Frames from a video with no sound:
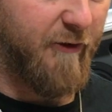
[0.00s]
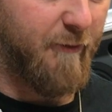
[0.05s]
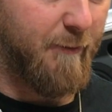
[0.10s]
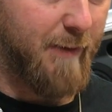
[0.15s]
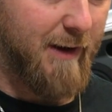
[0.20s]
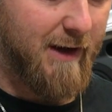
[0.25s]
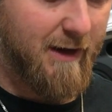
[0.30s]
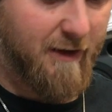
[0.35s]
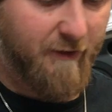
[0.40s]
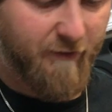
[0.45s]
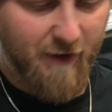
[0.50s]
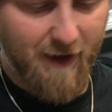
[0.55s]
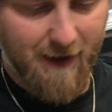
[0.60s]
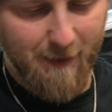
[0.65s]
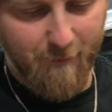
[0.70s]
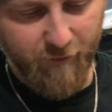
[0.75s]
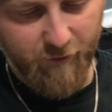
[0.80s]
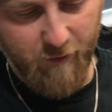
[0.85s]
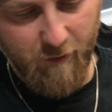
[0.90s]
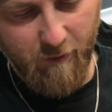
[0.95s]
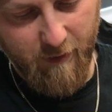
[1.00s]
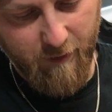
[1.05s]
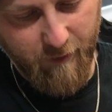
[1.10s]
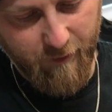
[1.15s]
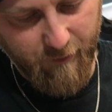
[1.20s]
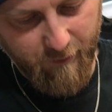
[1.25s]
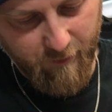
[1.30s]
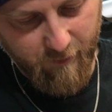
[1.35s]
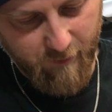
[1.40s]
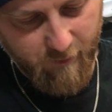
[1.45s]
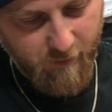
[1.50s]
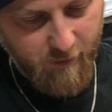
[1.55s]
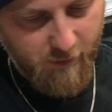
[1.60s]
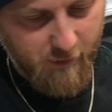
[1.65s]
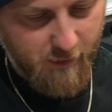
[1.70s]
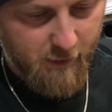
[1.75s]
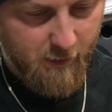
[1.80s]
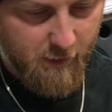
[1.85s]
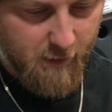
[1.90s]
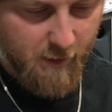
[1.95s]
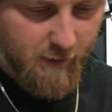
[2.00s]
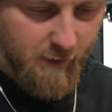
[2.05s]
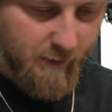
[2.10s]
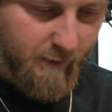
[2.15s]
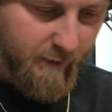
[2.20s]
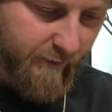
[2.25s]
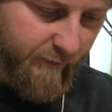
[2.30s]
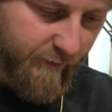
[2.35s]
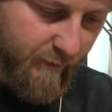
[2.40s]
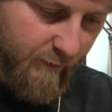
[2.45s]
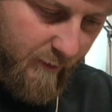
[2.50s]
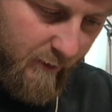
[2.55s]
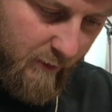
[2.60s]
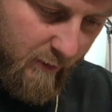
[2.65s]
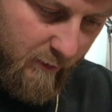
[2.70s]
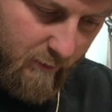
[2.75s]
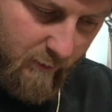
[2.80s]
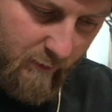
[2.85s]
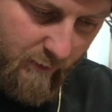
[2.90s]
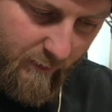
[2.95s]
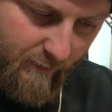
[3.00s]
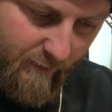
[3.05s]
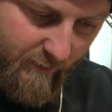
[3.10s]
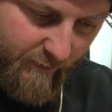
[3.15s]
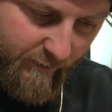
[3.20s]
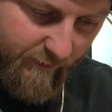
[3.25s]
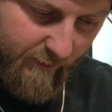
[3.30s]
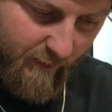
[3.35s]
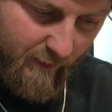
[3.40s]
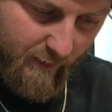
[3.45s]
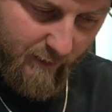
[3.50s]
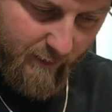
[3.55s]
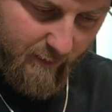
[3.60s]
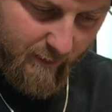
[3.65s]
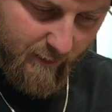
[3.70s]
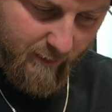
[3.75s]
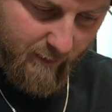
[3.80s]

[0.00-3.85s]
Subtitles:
speaker taps going through this other hole on this side.